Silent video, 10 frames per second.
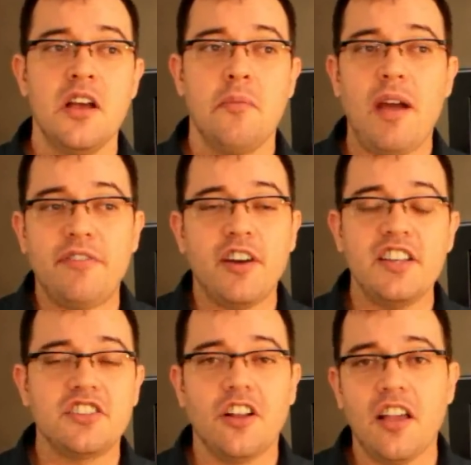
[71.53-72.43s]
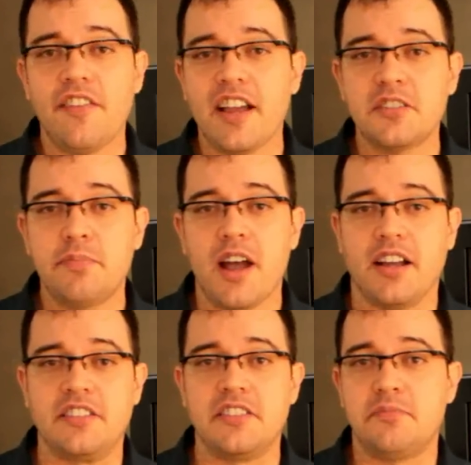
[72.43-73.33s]
my friends all have
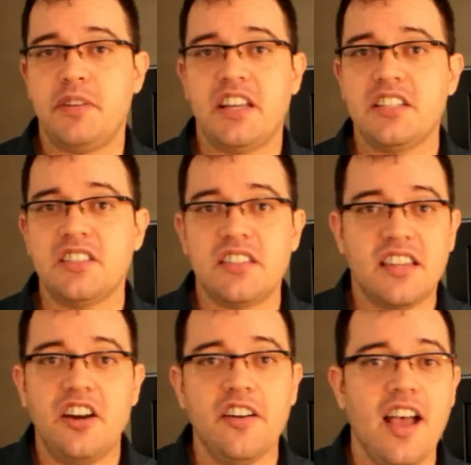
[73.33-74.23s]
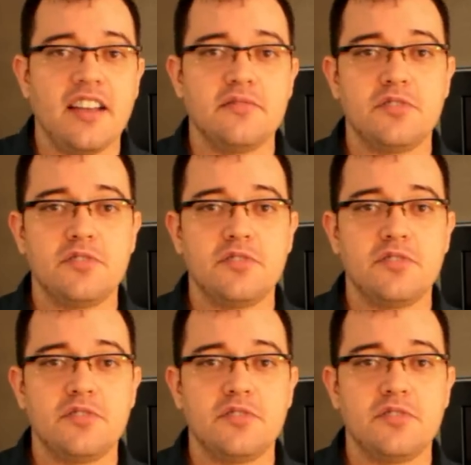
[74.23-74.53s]
Xboxes because they're not